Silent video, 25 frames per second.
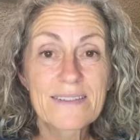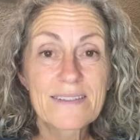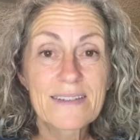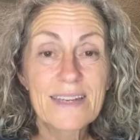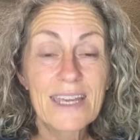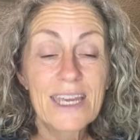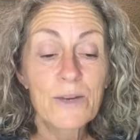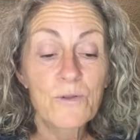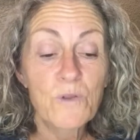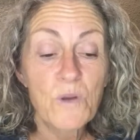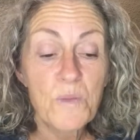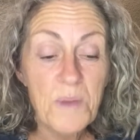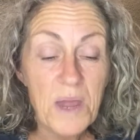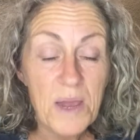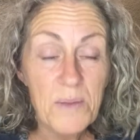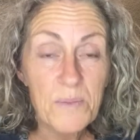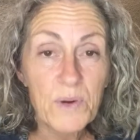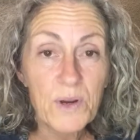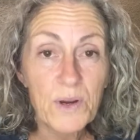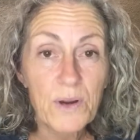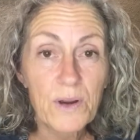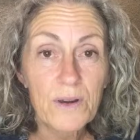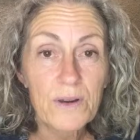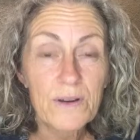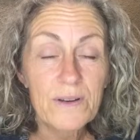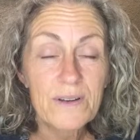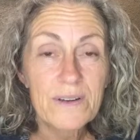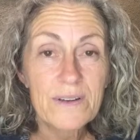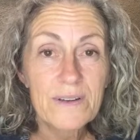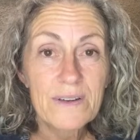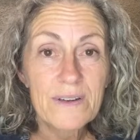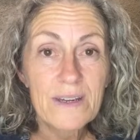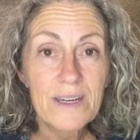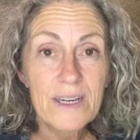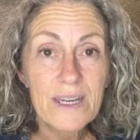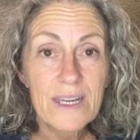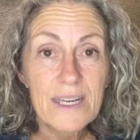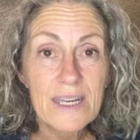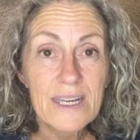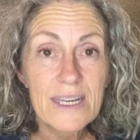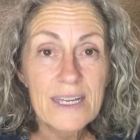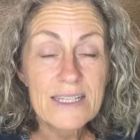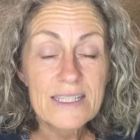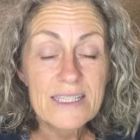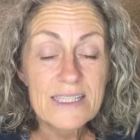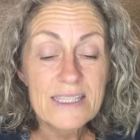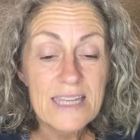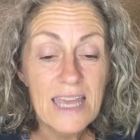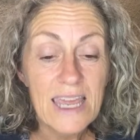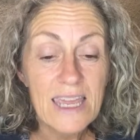And remember,
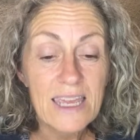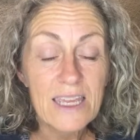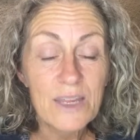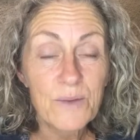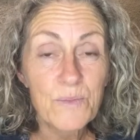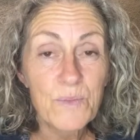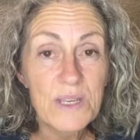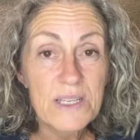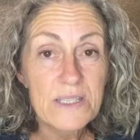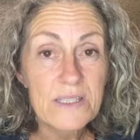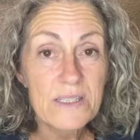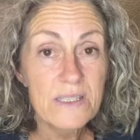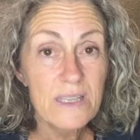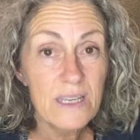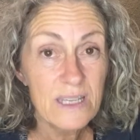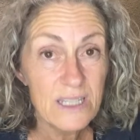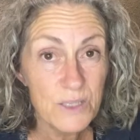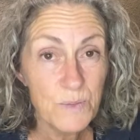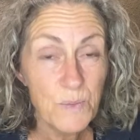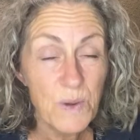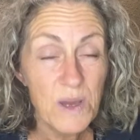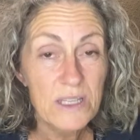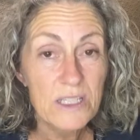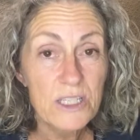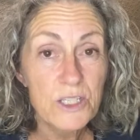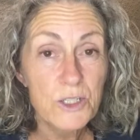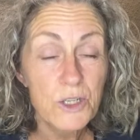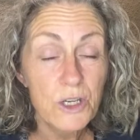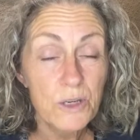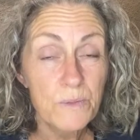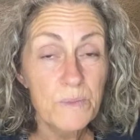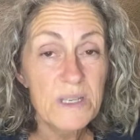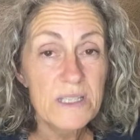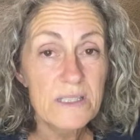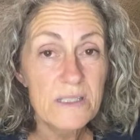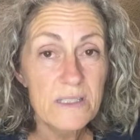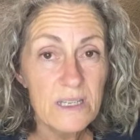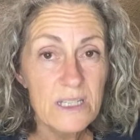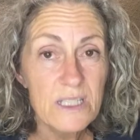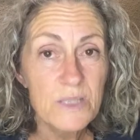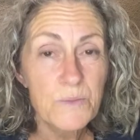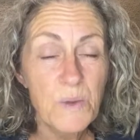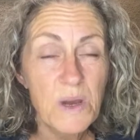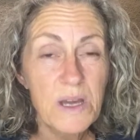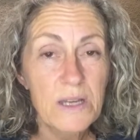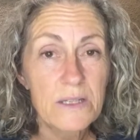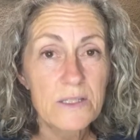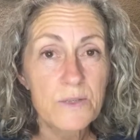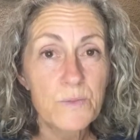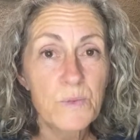it's taken me 6 months. It took me 6
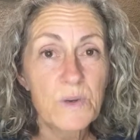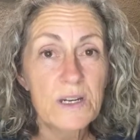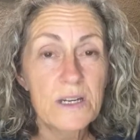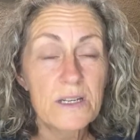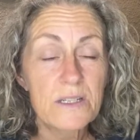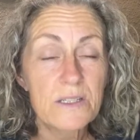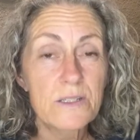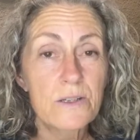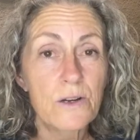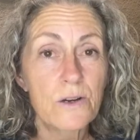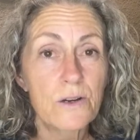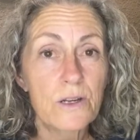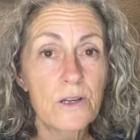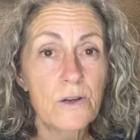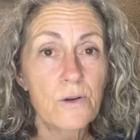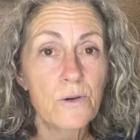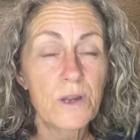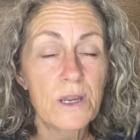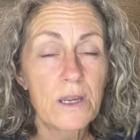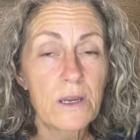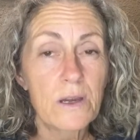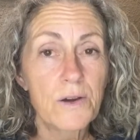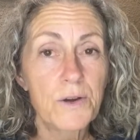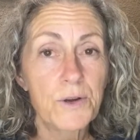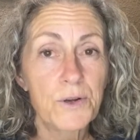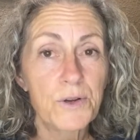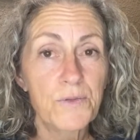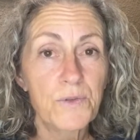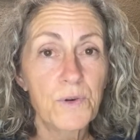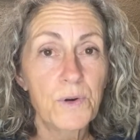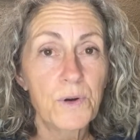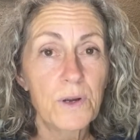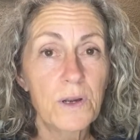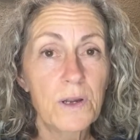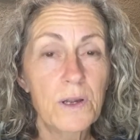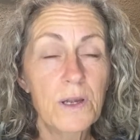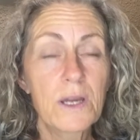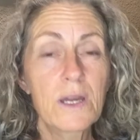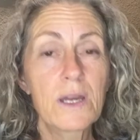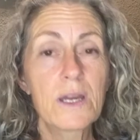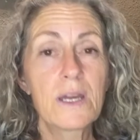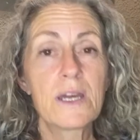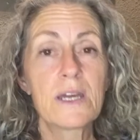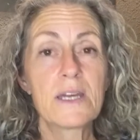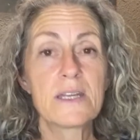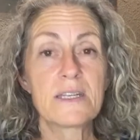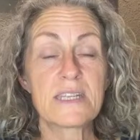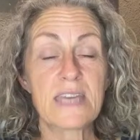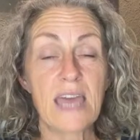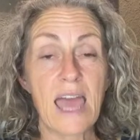months when I started going carnivore
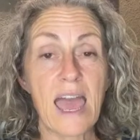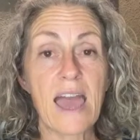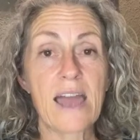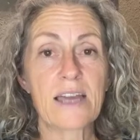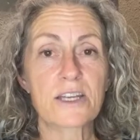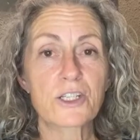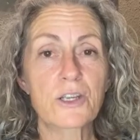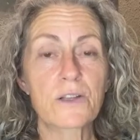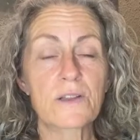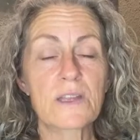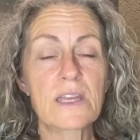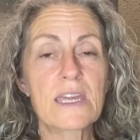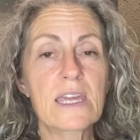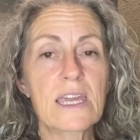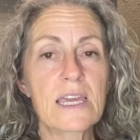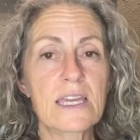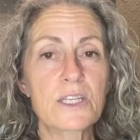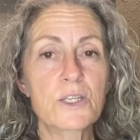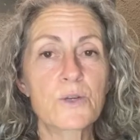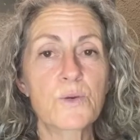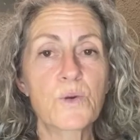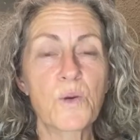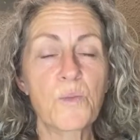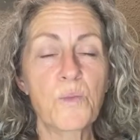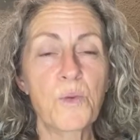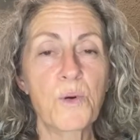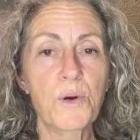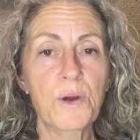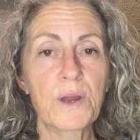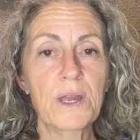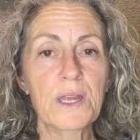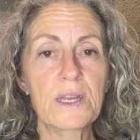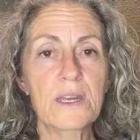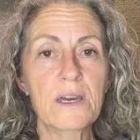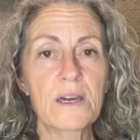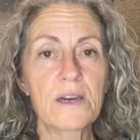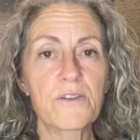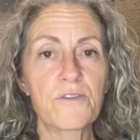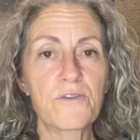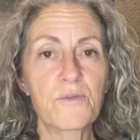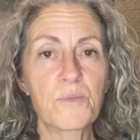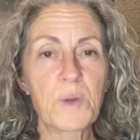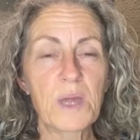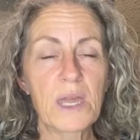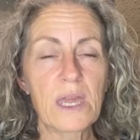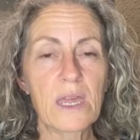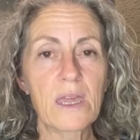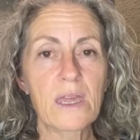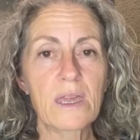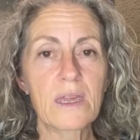to actually get to a point of
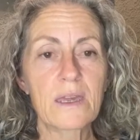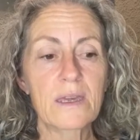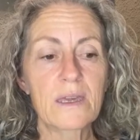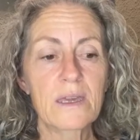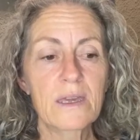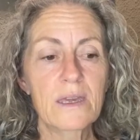being